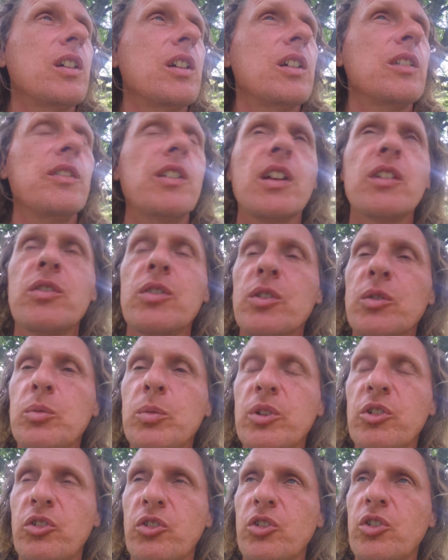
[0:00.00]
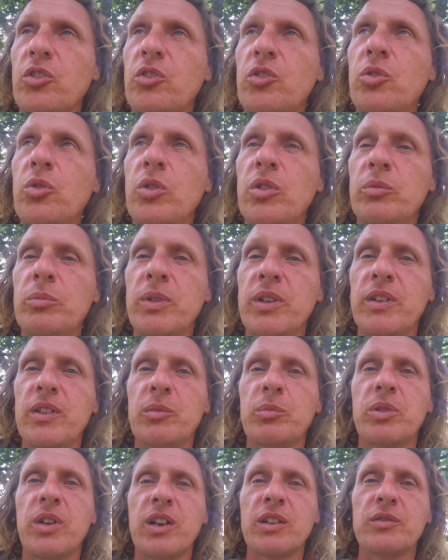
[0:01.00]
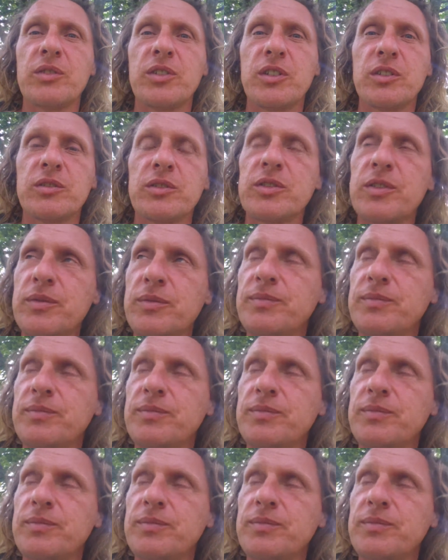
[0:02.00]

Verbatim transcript: have never wished to have been deprived of.